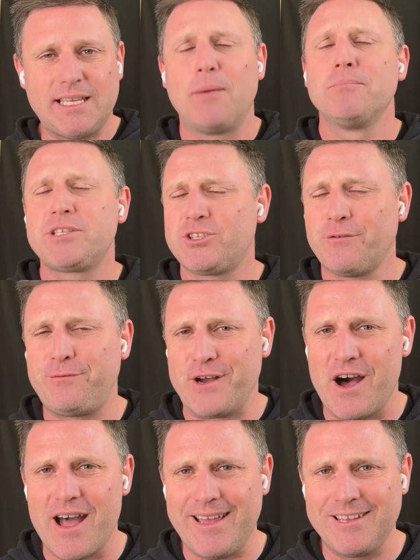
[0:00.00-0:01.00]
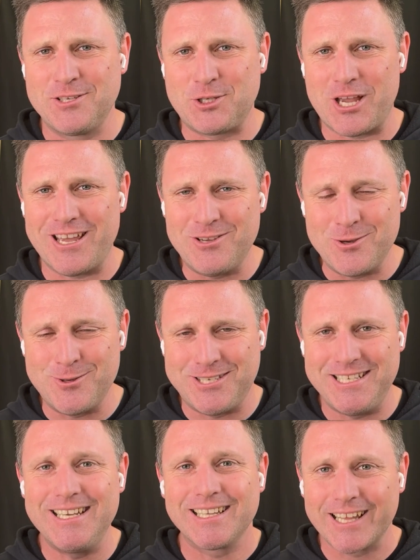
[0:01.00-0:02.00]
dumpster fires are you
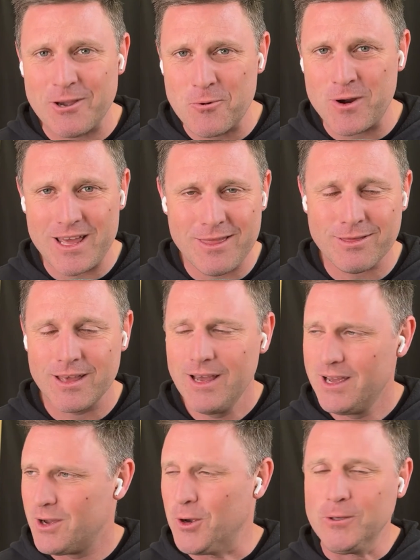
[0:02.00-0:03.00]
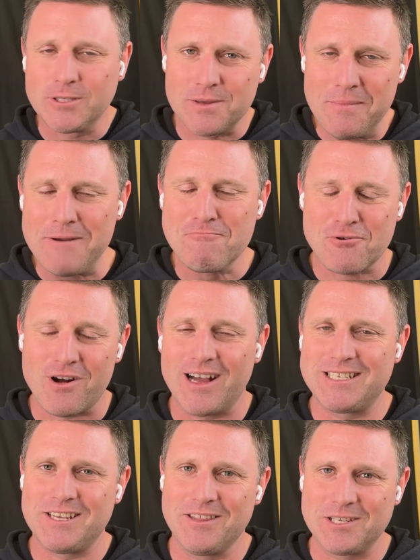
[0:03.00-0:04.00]
dealing with? Who's the
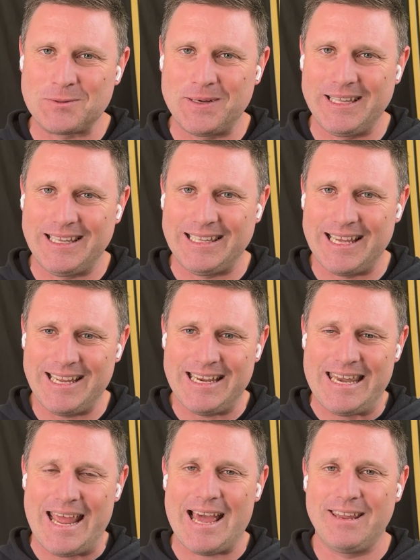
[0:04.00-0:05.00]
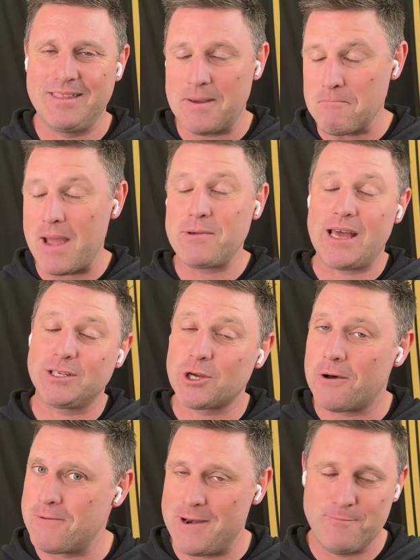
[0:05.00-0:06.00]
mid-pricer that's really let you down? Maybe that
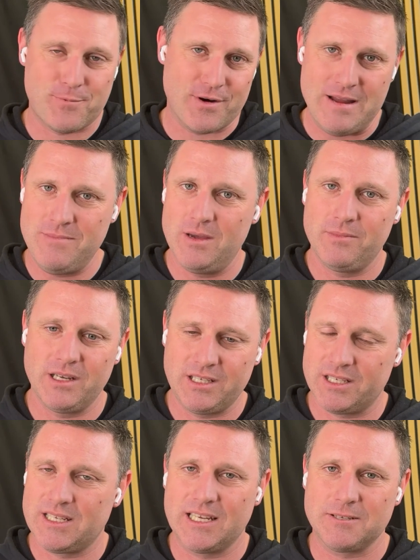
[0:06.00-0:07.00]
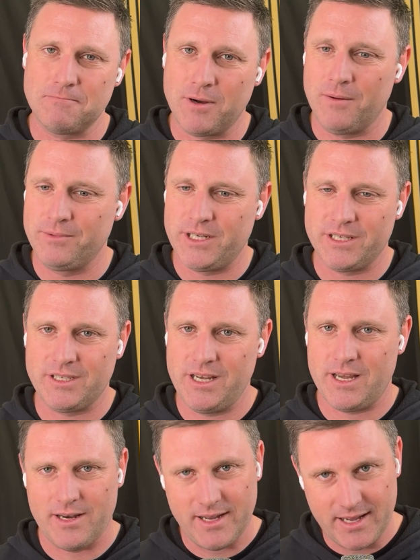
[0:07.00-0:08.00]
top-end premium that just hasn't popped just
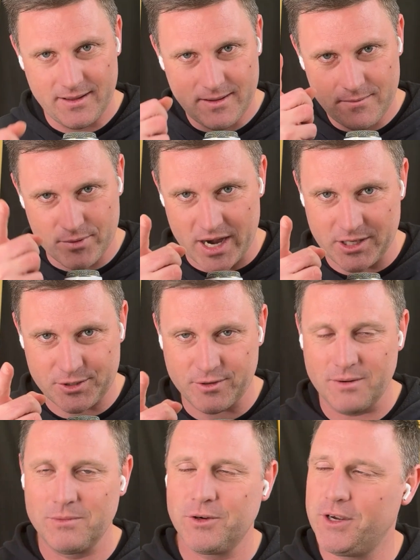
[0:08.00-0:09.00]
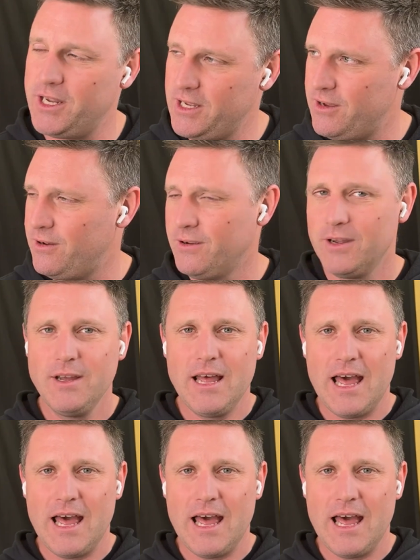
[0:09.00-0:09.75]
yet. Brayshaw, I'm looking at you.